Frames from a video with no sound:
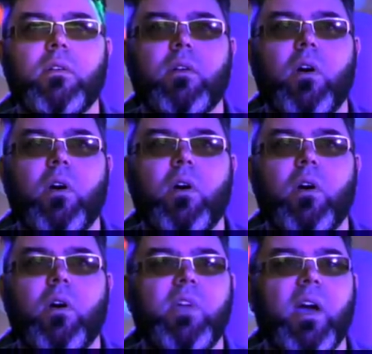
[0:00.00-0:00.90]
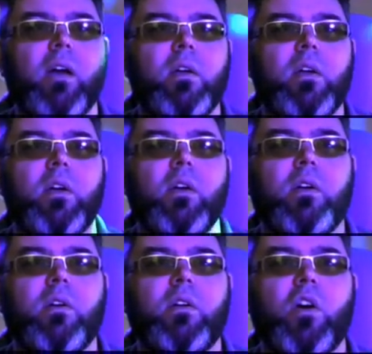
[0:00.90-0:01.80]
Home. Yeah.
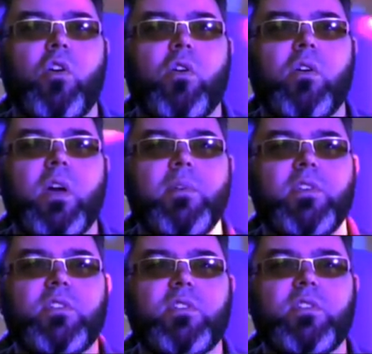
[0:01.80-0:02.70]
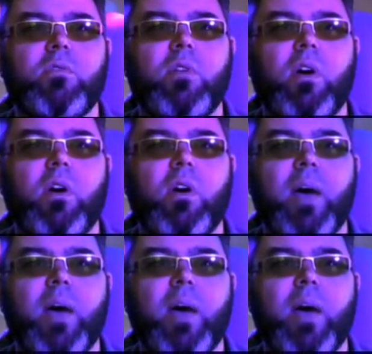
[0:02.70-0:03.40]
Coming soon on the App